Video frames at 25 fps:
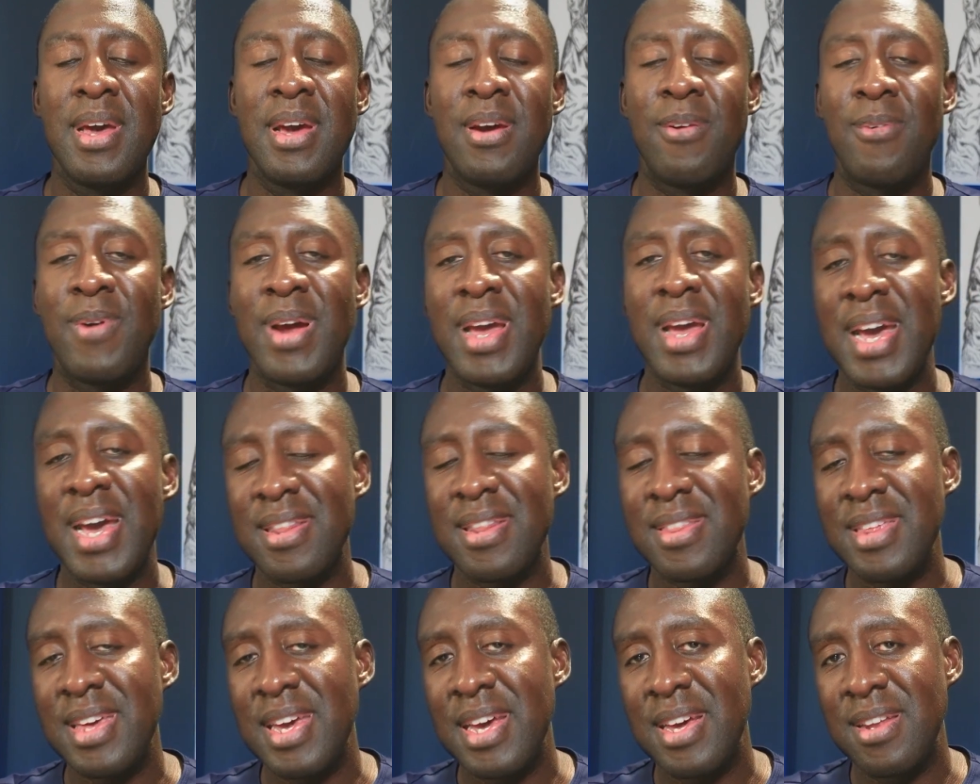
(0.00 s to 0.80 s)
Right at
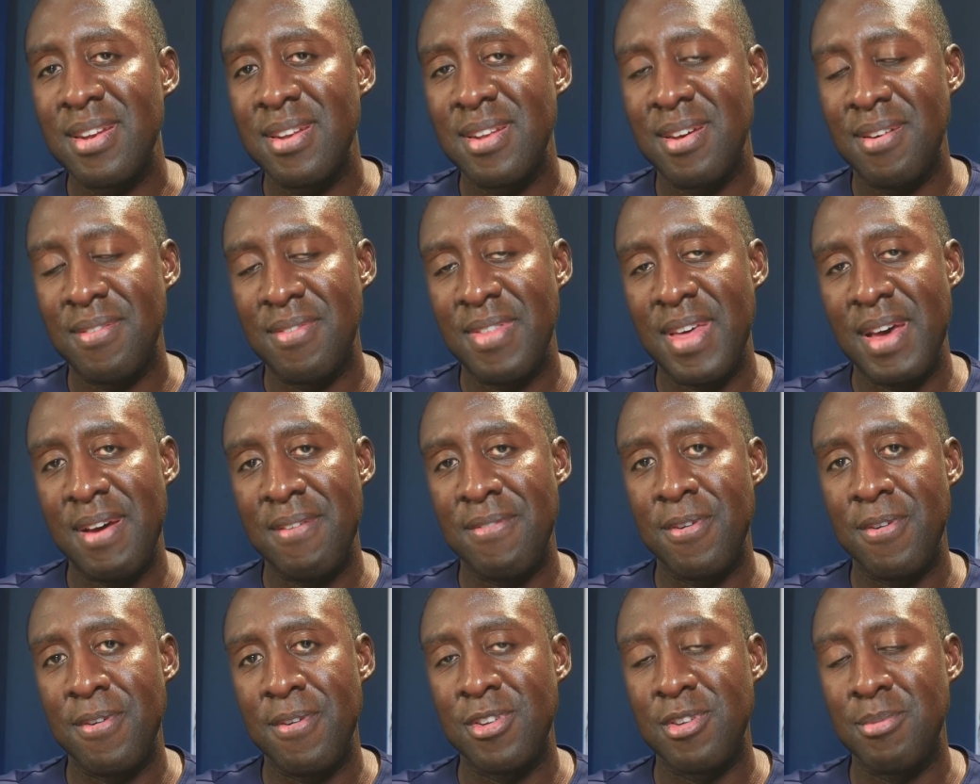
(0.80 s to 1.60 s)
the end of that
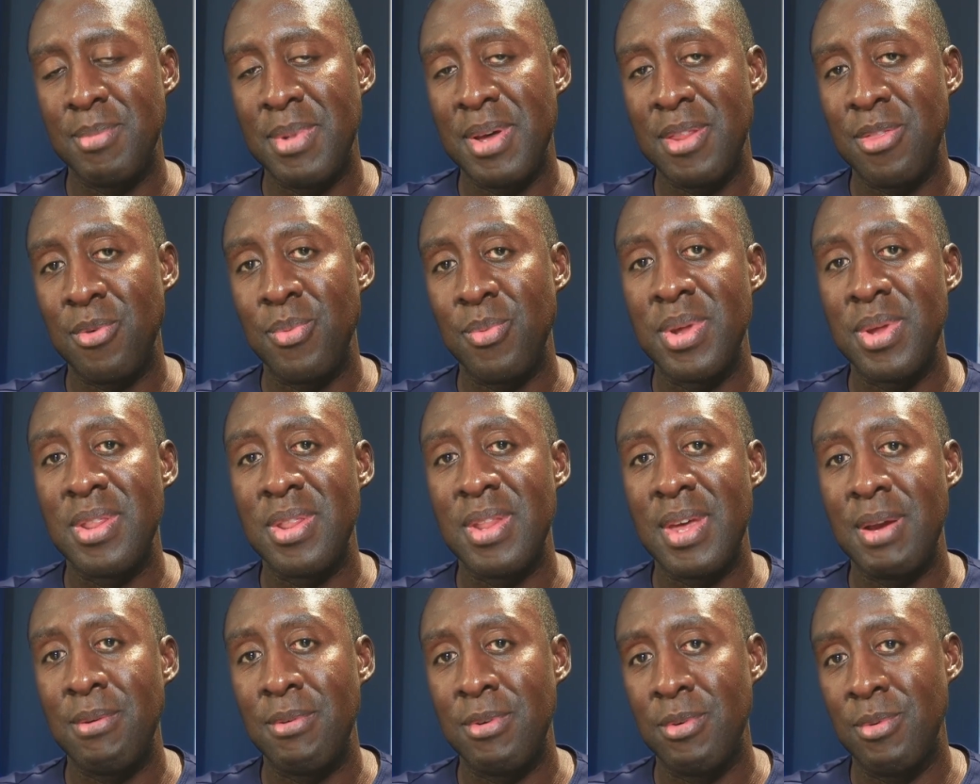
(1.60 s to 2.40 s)
first month, when
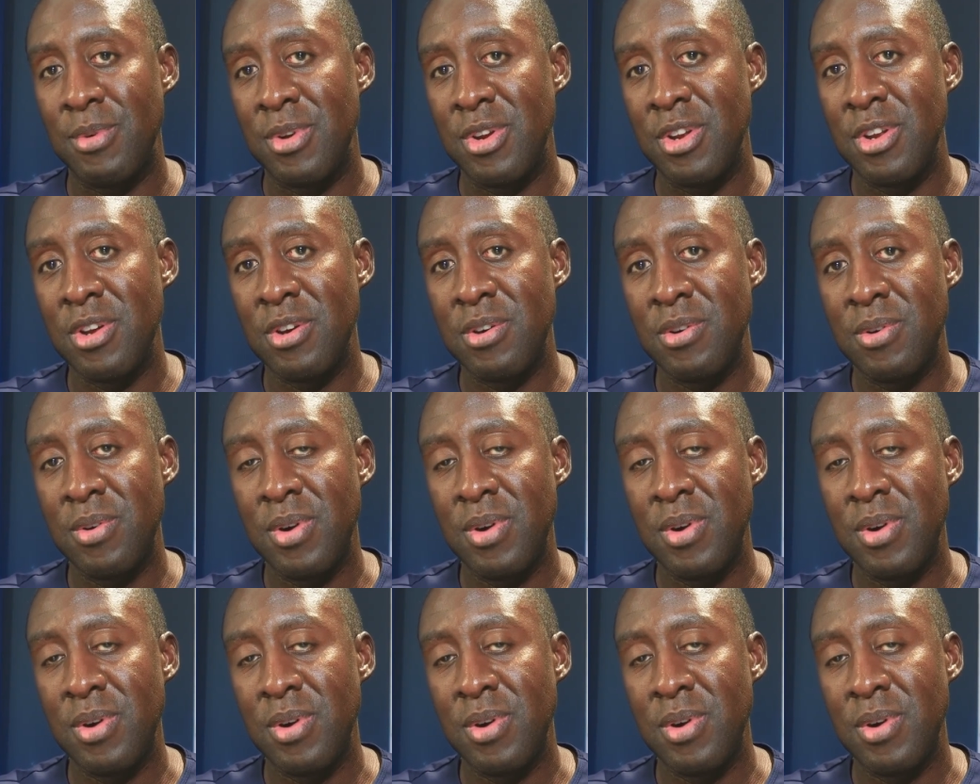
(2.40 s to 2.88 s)
they would renew,